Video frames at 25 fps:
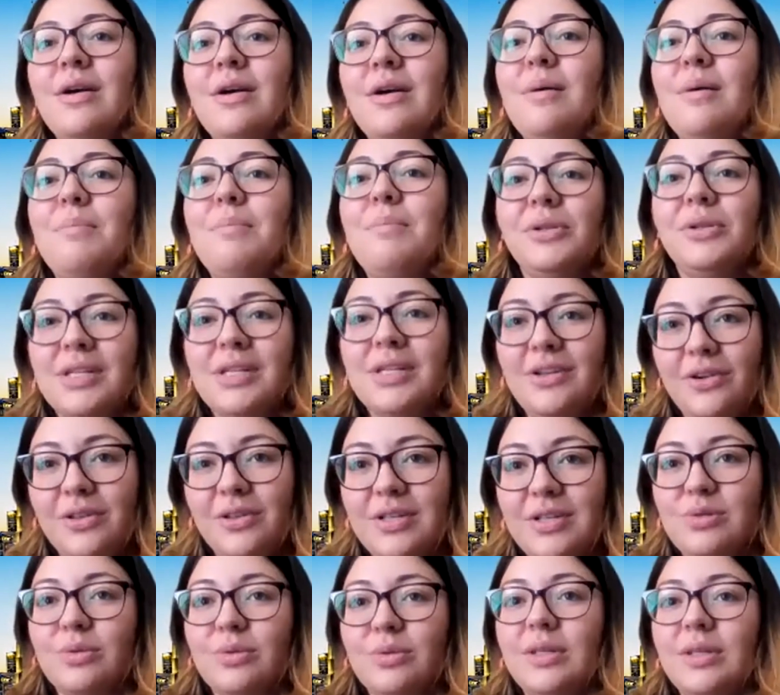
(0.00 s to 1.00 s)
building all
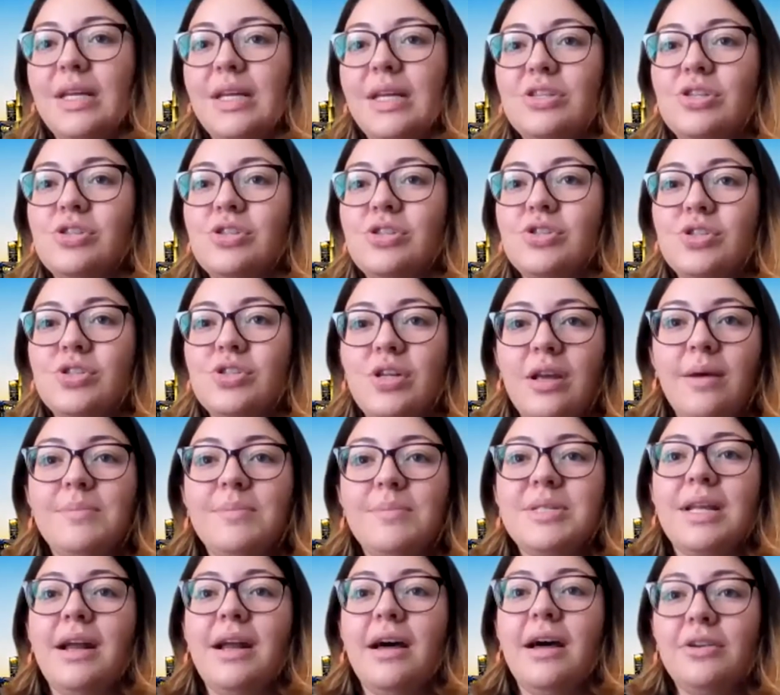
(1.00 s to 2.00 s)
these
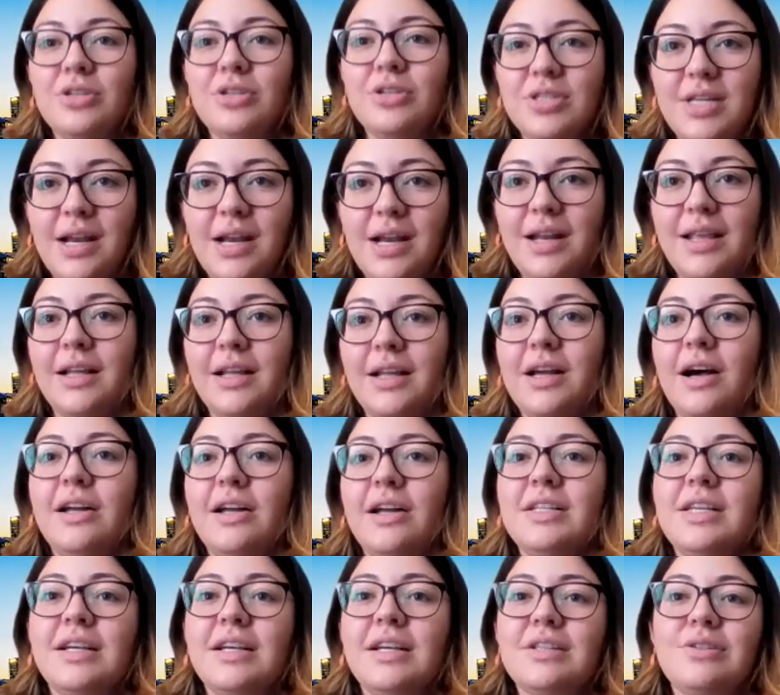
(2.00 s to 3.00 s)
relationships and understanding the
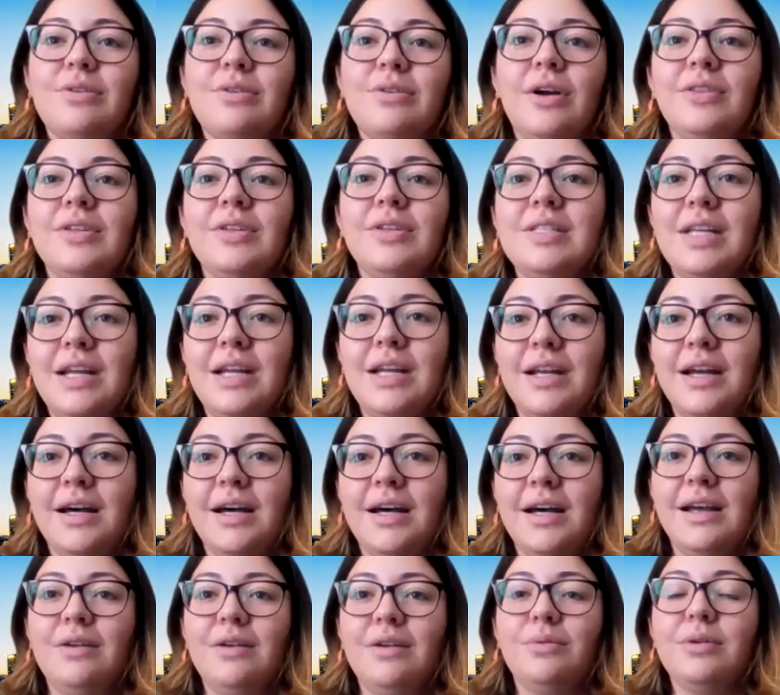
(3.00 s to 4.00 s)
context around the data
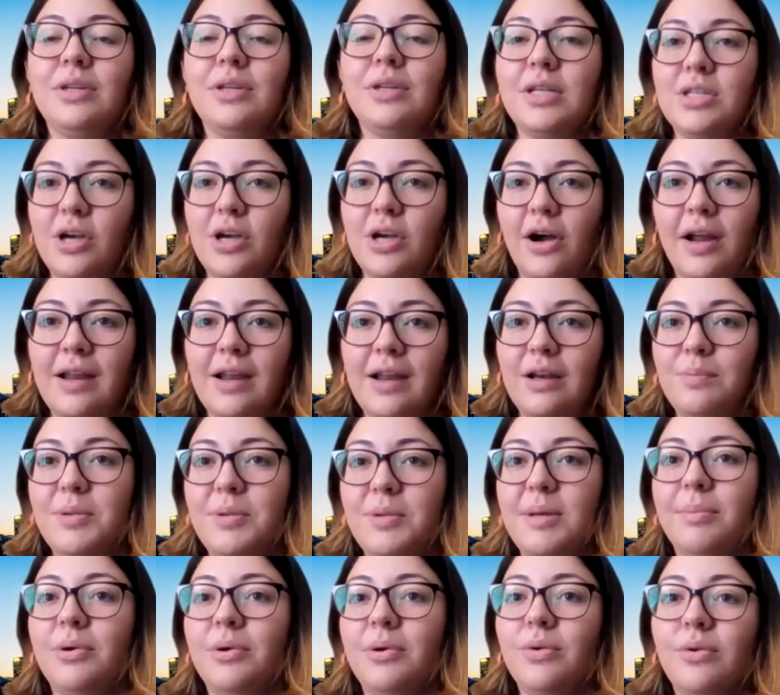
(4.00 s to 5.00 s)
and really talking to
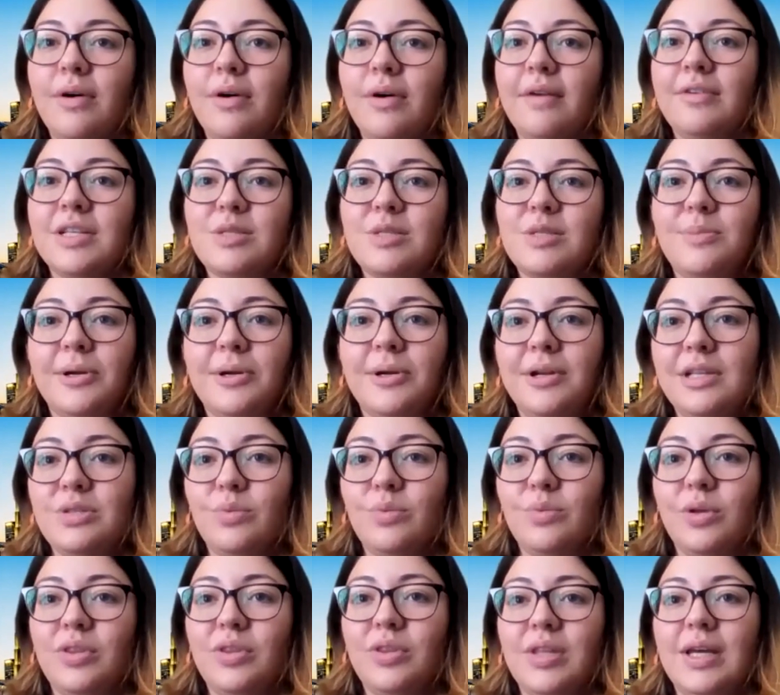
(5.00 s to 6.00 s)
people who have
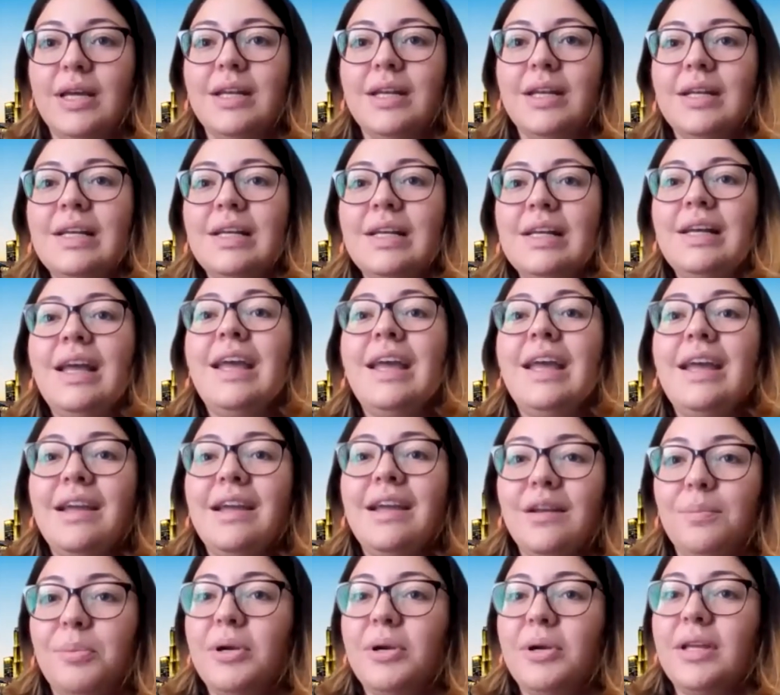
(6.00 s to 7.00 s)
experience with it
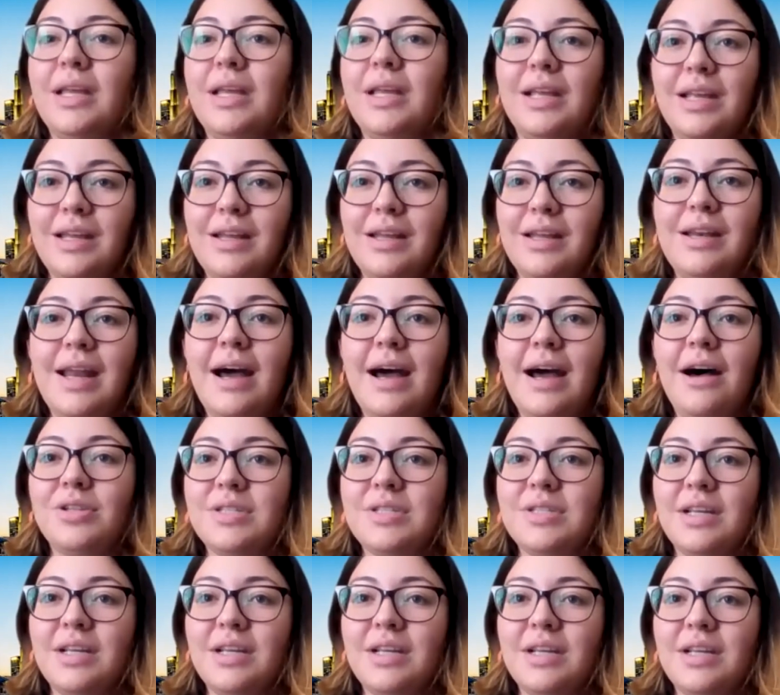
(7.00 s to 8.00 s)
and bringing in
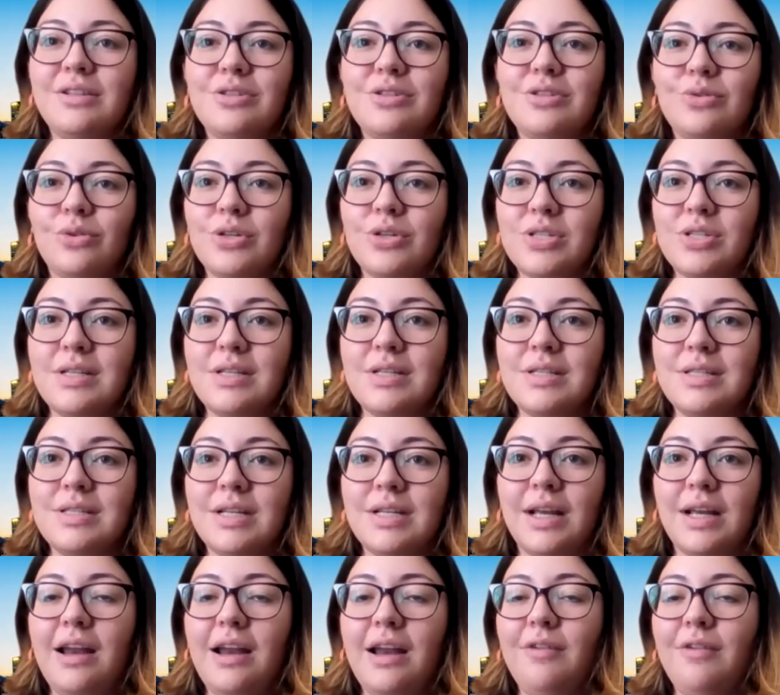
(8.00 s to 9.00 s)
outside sources
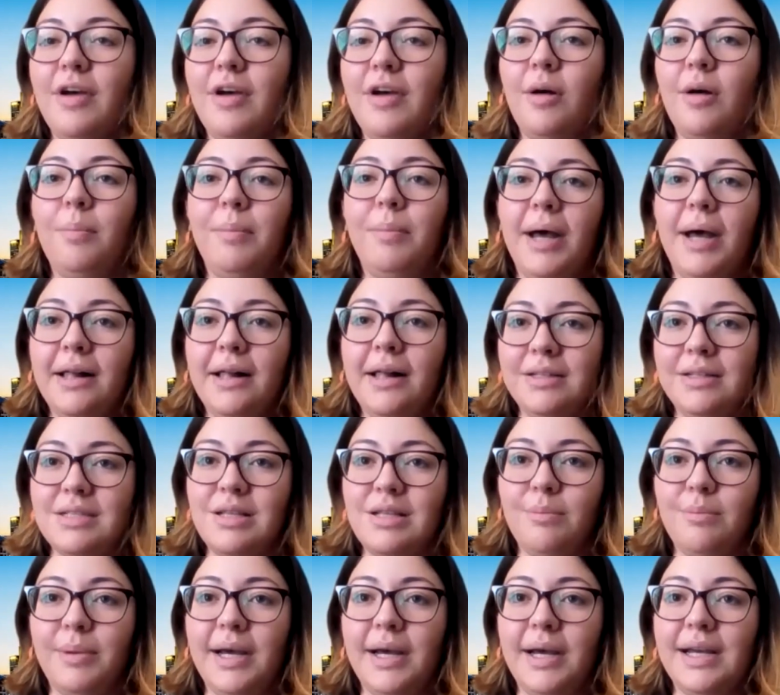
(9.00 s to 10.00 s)
to kind of help balance
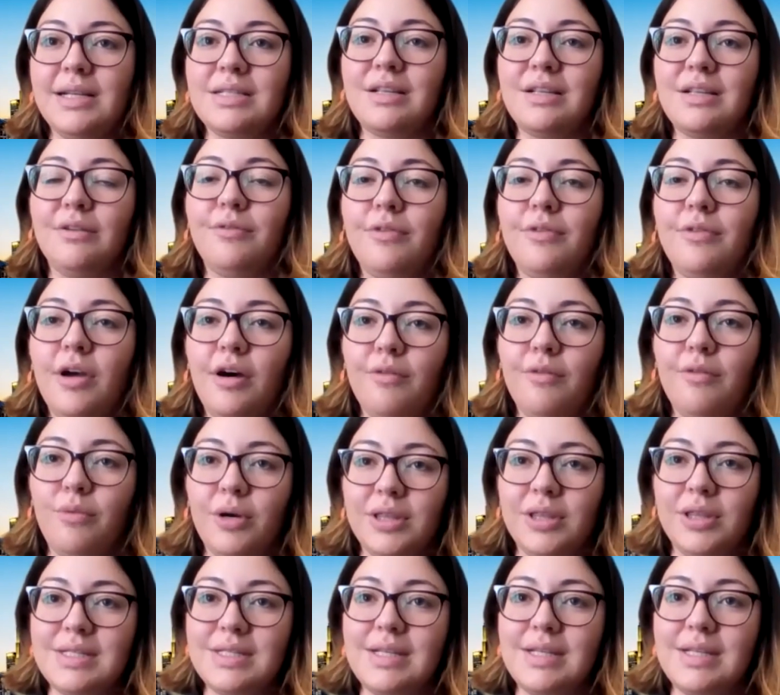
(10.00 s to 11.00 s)
the bias of
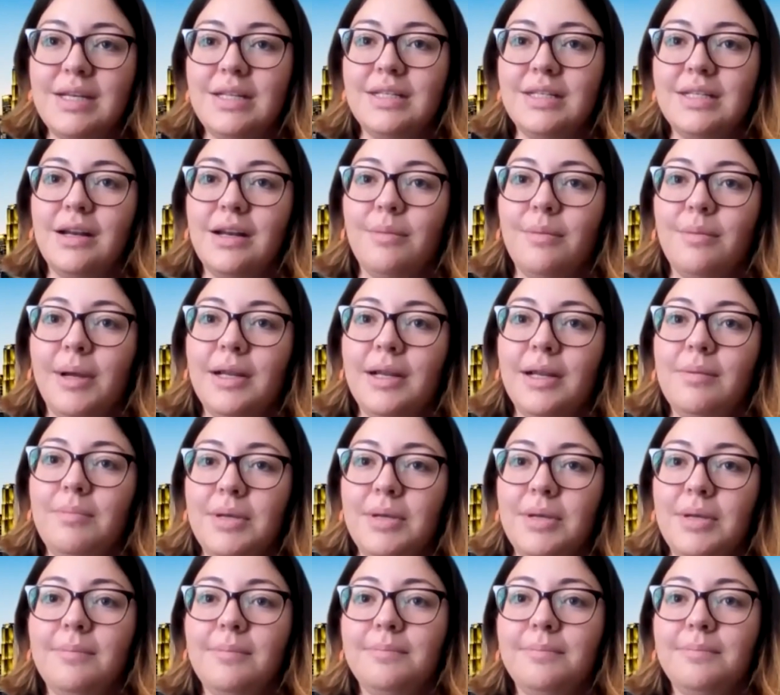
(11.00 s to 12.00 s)
what the city data might
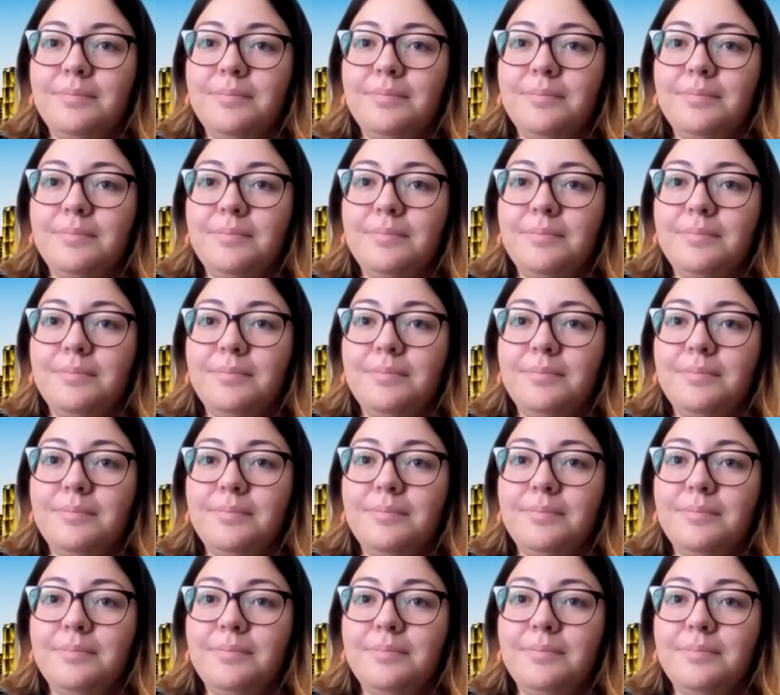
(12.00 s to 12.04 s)
be.